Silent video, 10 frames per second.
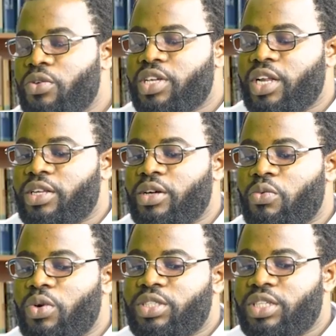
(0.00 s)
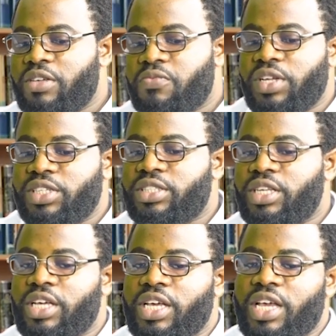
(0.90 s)
are looking at what influence
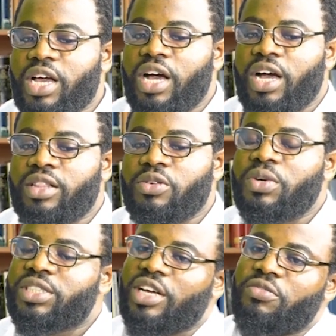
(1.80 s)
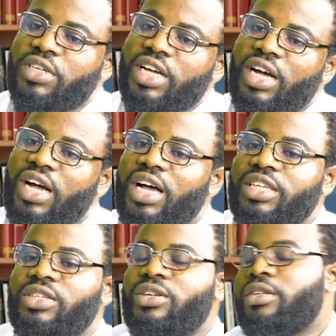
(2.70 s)
the West Africa
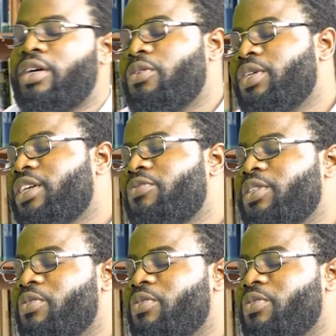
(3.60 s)
has on the West